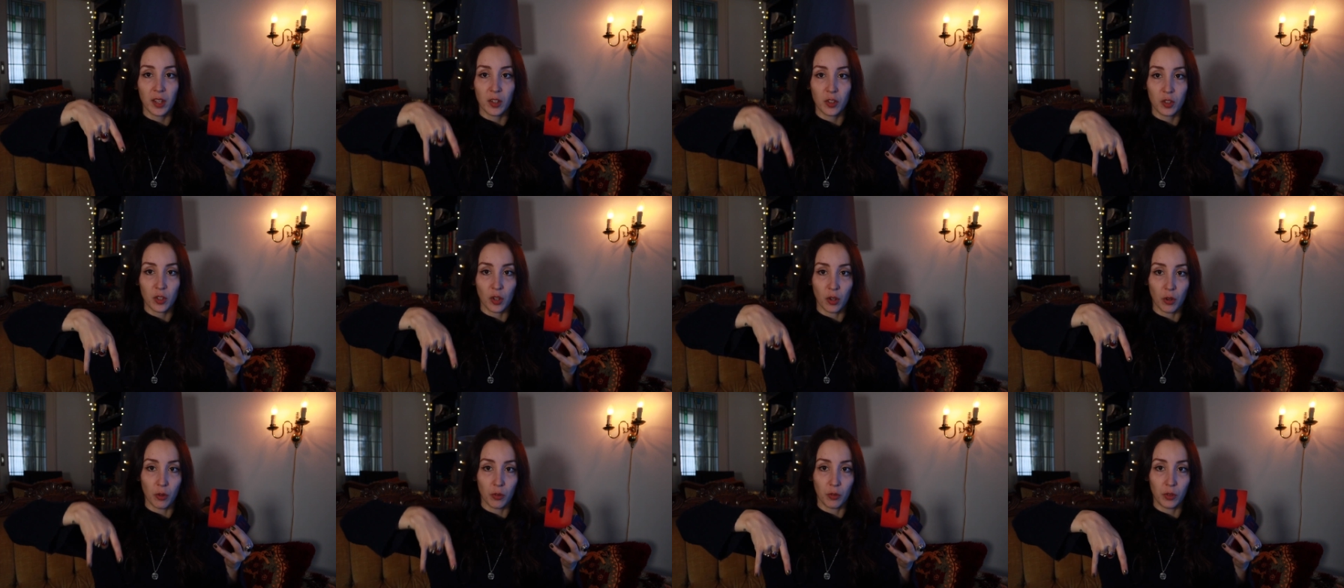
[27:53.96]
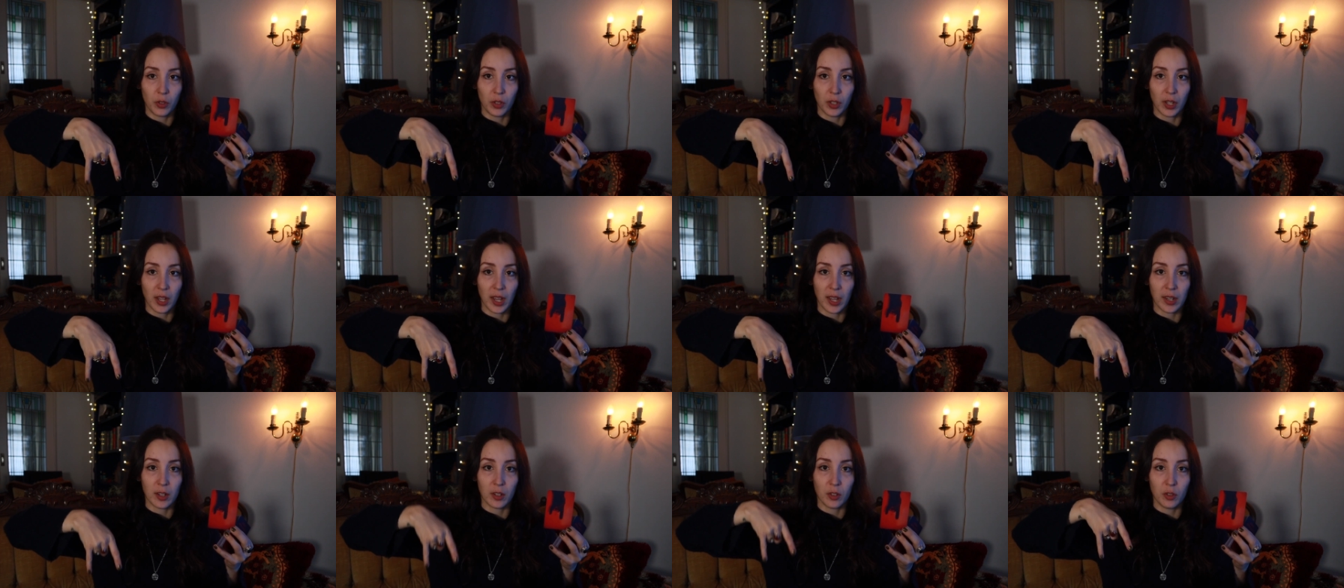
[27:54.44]
So you
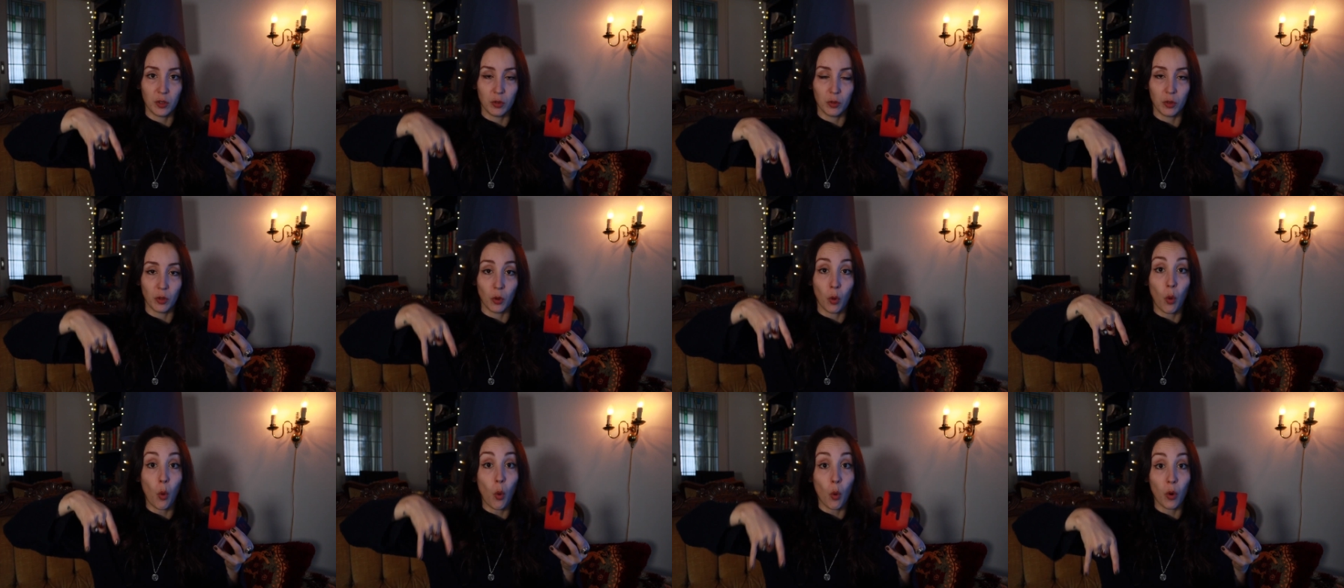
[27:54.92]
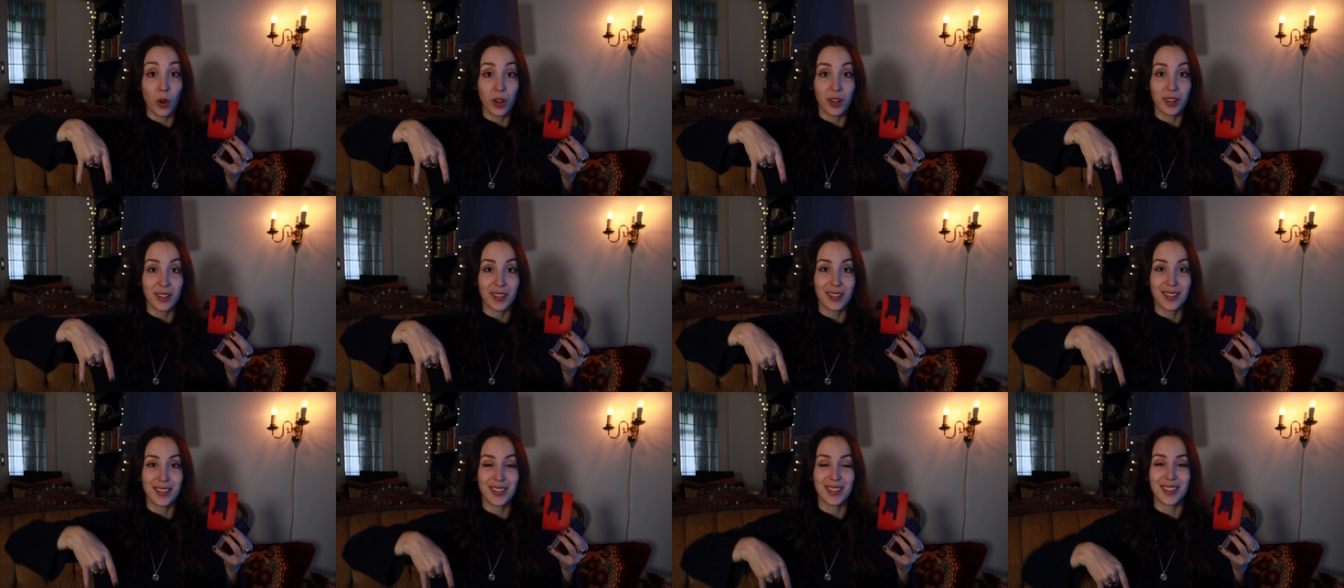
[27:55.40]
kind of do the
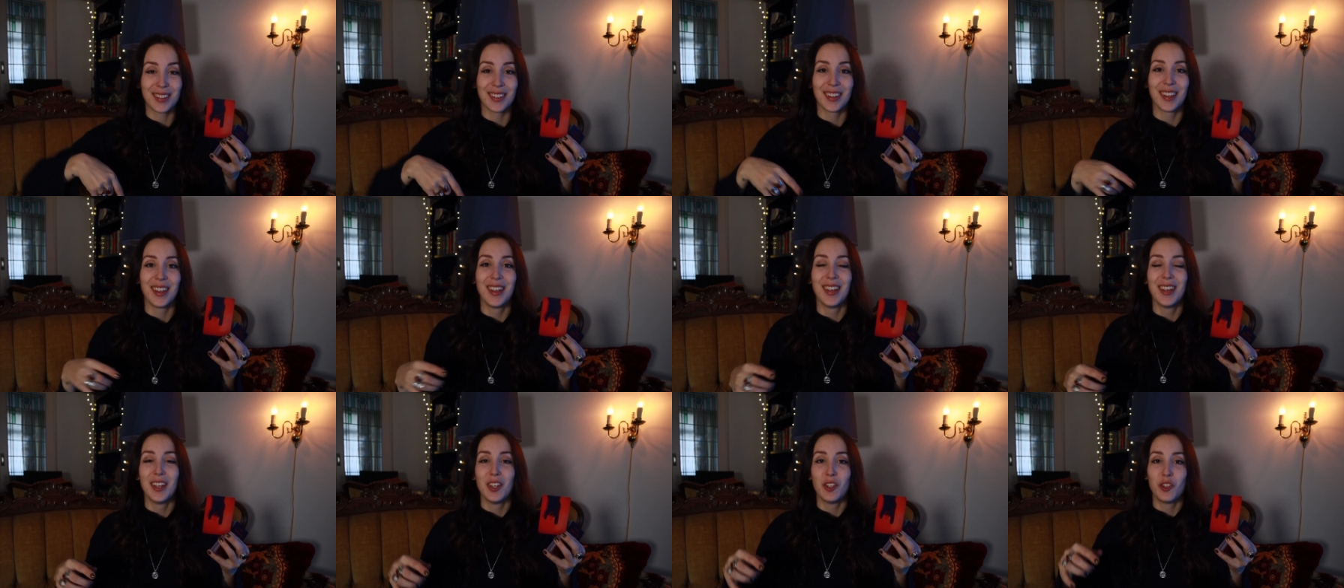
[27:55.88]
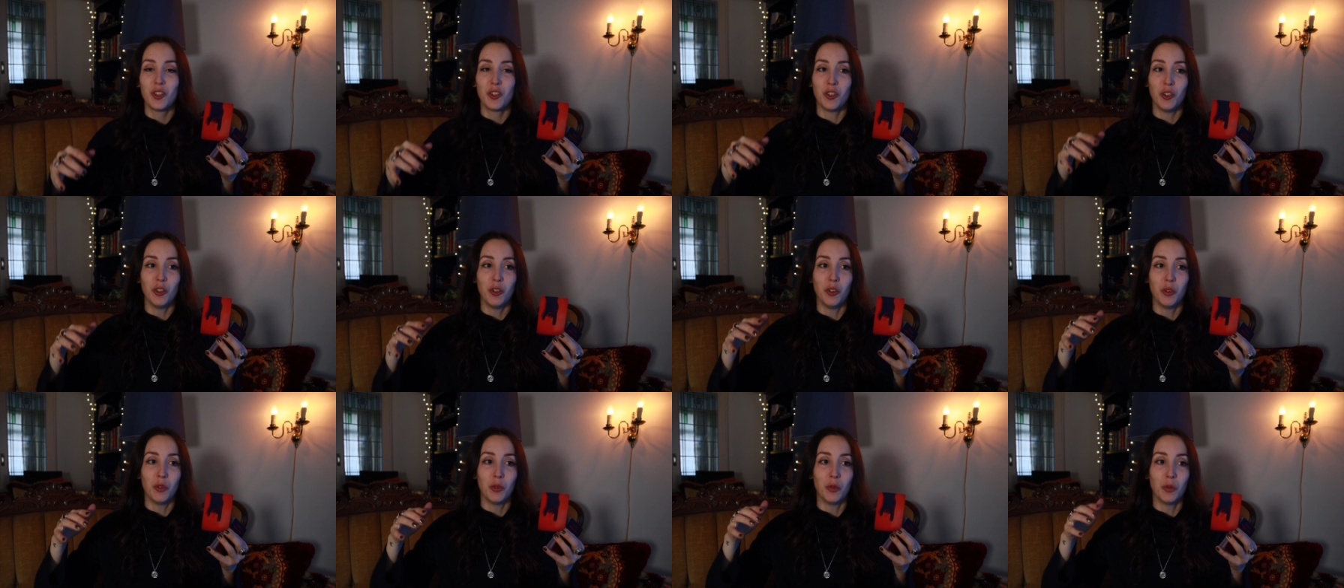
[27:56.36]
horns
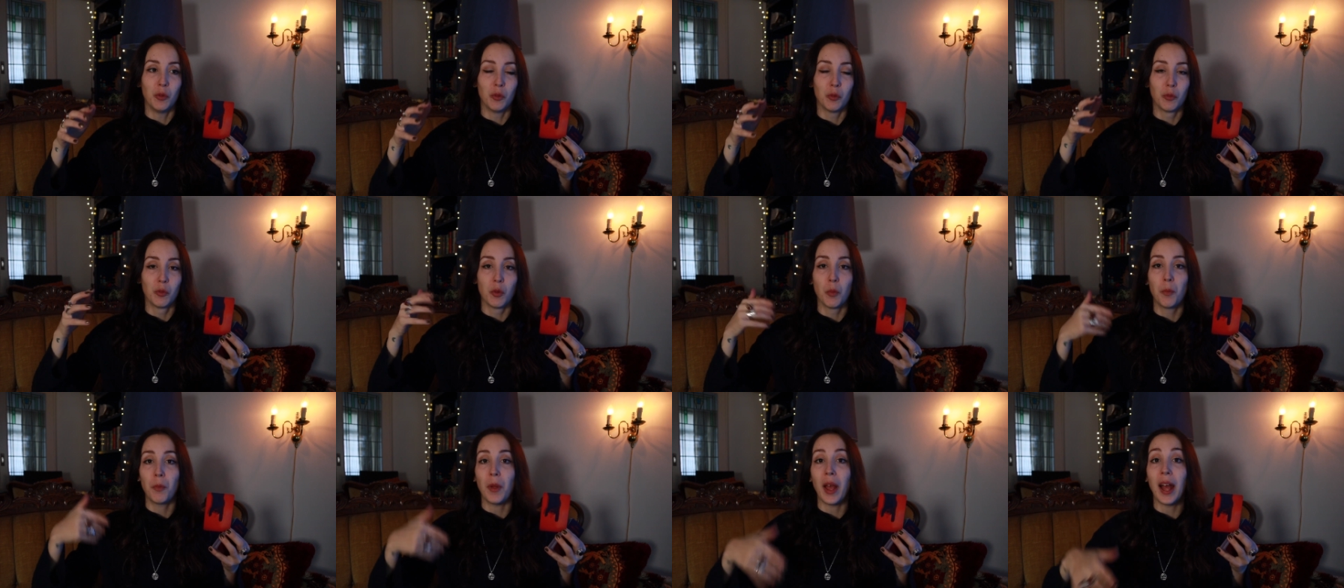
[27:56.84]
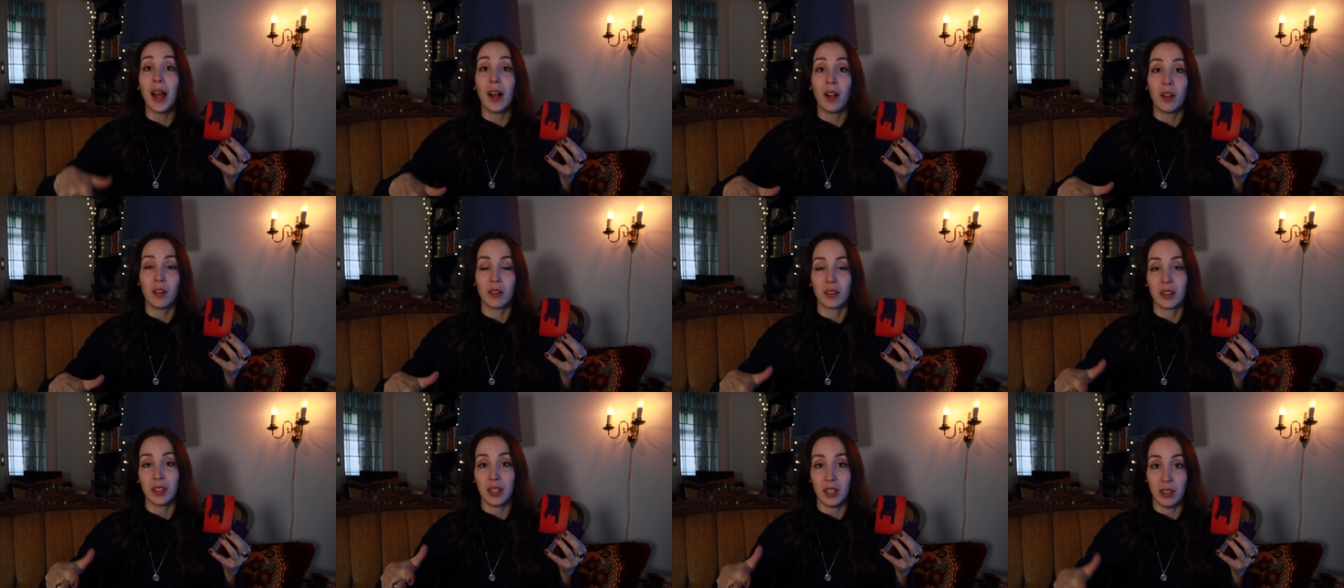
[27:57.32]
to
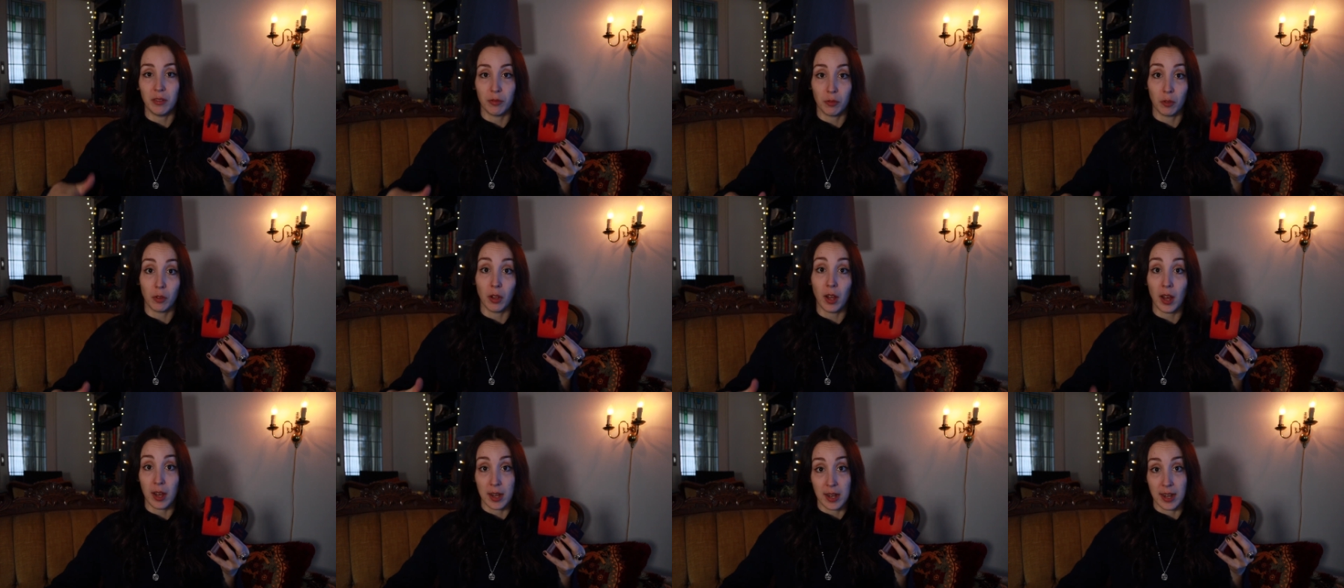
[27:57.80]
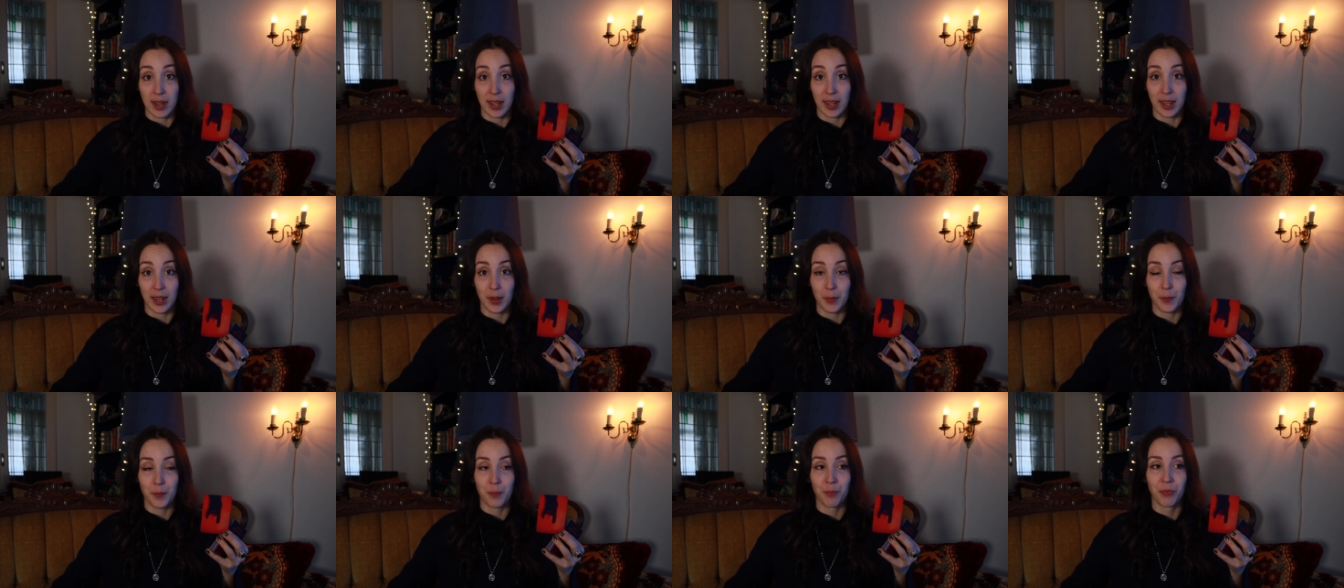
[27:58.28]
repel the evil
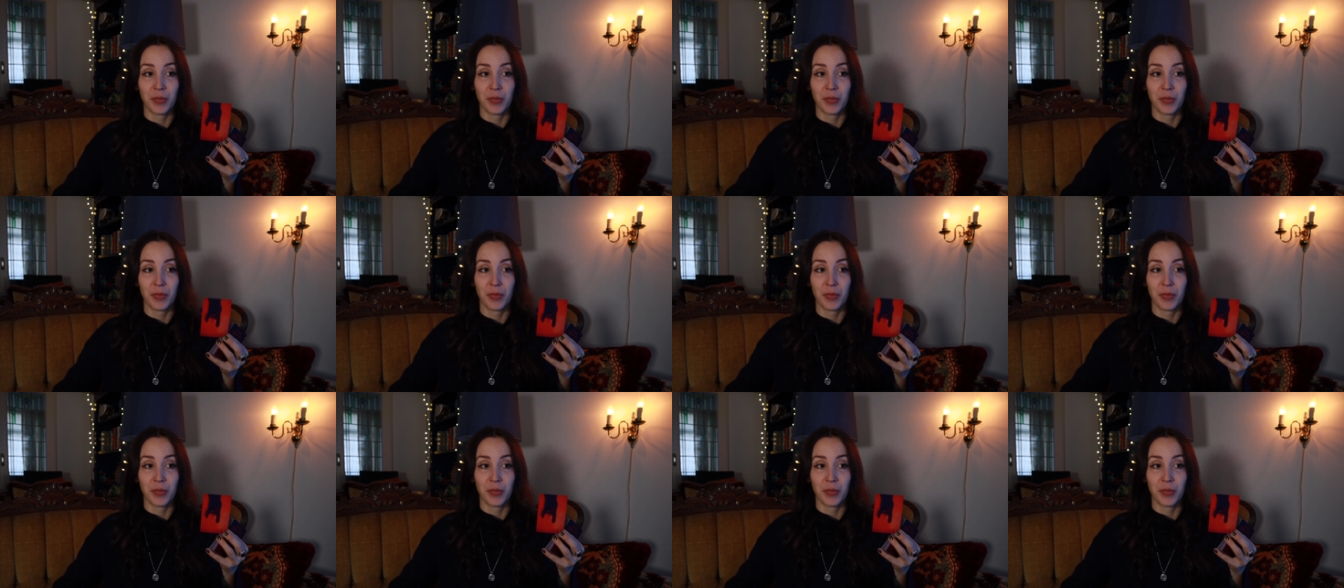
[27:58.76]
eye.